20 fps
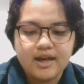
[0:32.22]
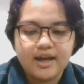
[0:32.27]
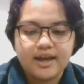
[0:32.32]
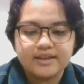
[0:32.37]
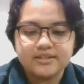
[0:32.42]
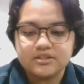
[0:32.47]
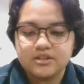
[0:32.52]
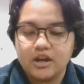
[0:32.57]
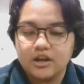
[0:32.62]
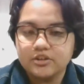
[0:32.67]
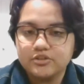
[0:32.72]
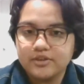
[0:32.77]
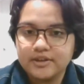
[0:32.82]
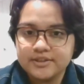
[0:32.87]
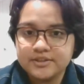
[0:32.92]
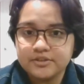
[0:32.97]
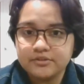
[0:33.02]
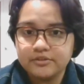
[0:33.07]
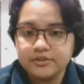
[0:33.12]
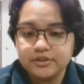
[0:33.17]
As
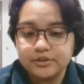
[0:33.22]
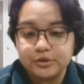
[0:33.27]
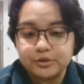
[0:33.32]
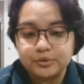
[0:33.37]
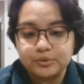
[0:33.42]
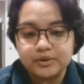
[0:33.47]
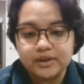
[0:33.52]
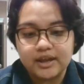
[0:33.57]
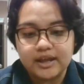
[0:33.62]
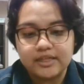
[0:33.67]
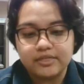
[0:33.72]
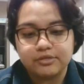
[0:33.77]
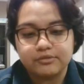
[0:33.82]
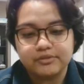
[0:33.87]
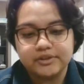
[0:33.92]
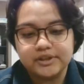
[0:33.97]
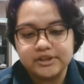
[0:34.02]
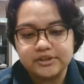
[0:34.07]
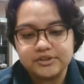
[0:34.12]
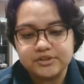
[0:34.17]
contracts are renewed and
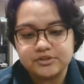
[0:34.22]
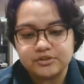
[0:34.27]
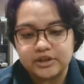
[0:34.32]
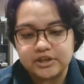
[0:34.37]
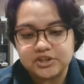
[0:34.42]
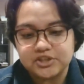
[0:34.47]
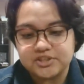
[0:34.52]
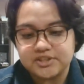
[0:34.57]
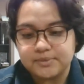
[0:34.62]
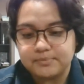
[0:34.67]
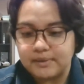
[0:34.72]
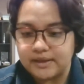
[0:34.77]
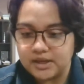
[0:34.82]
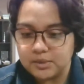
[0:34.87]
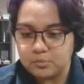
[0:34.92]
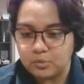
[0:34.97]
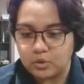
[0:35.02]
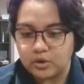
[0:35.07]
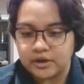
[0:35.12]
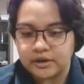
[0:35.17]
3 years stretch into many
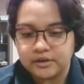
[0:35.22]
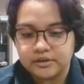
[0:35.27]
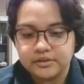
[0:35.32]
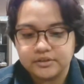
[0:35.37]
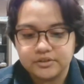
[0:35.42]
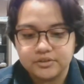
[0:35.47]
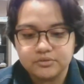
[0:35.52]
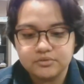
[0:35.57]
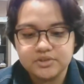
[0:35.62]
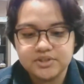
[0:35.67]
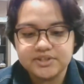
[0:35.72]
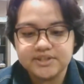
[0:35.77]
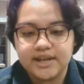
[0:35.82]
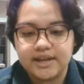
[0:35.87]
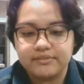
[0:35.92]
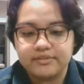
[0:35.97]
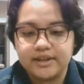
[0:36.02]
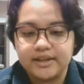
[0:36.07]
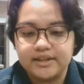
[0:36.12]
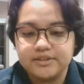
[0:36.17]
more, Yoonji
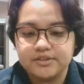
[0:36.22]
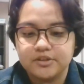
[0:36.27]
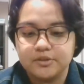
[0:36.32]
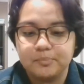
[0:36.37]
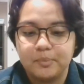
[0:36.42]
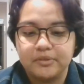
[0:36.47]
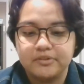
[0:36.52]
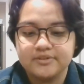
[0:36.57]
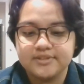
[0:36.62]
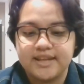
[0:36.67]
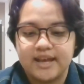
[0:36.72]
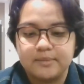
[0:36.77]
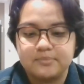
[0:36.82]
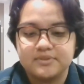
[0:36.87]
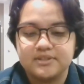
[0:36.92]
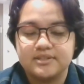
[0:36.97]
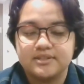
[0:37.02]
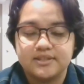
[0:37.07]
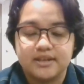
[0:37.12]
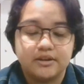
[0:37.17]
navigates her mother's
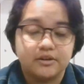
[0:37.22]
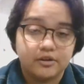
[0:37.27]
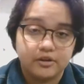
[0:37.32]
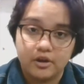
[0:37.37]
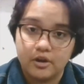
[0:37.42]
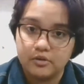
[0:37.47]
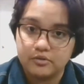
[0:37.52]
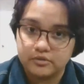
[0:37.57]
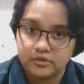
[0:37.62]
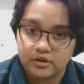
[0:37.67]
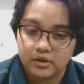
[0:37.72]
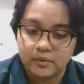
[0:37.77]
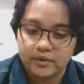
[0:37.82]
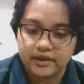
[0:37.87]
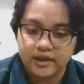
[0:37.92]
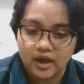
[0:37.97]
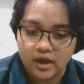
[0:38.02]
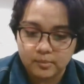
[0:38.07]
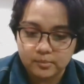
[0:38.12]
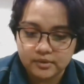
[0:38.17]
absence and her own growing
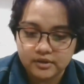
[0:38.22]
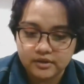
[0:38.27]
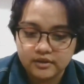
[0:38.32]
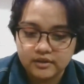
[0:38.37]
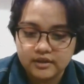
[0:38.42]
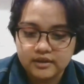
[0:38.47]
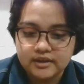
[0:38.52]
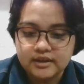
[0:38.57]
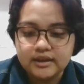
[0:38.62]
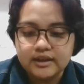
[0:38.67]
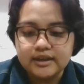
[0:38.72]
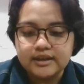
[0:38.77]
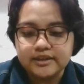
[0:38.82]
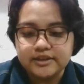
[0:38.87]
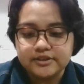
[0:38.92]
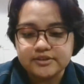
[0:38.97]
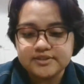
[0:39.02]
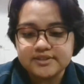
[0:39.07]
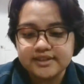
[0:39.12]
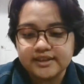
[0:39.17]
up.
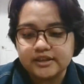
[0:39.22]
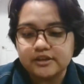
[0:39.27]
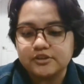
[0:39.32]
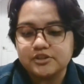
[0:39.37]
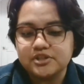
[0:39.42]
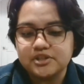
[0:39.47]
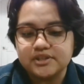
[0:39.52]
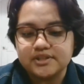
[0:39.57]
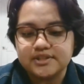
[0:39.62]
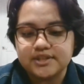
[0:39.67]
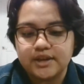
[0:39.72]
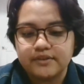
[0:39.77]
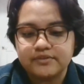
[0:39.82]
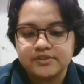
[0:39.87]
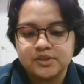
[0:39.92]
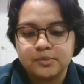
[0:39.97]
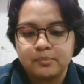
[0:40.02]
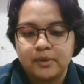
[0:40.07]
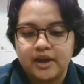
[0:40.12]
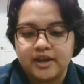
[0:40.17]
Years later, she discovers
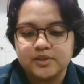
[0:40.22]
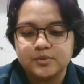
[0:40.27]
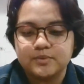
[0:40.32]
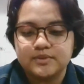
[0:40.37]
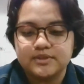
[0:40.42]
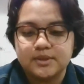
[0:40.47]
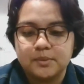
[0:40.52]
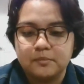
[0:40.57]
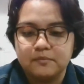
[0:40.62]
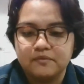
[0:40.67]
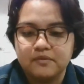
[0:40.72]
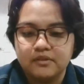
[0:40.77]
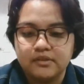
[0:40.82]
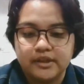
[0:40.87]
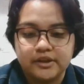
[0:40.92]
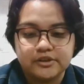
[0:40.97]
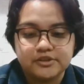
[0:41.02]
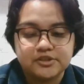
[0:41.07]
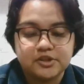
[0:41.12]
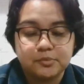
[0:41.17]
a box with some of the
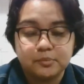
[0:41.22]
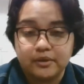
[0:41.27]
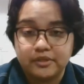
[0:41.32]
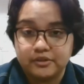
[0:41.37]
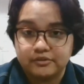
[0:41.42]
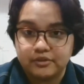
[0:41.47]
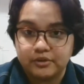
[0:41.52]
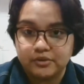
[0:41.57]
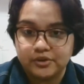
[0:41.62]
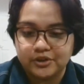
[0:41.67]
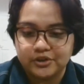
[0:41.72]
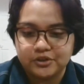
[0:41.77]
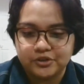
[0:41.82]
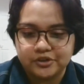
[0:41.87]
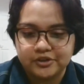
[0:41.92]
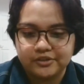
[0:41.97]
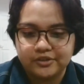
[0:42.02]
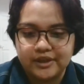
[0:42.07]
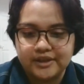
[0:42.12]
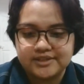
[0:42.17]
letters her mother wrote her
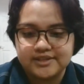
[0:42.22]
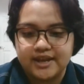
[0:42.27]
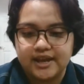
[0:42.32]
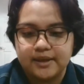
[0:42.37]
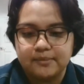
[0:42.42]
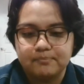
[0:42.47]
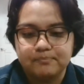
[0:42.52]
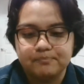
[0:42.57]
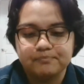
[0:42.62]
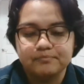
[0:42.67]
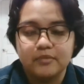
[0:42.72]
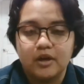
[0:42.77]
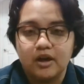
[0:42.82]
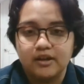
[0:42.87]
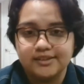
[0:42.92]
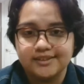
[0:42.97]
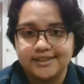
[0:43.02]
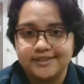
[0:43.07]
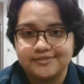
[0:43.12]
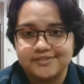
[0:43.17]
during that time,
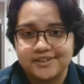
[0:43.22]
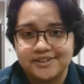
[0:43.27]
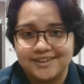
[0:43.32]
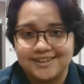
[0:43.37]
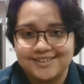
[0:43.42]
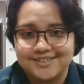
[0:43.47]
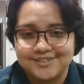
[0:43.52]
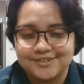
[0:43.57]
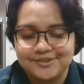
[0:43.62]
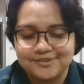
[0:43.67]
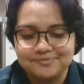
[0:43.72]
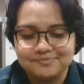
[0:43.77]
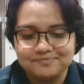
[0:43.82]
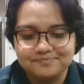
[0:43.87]
all left unanswered.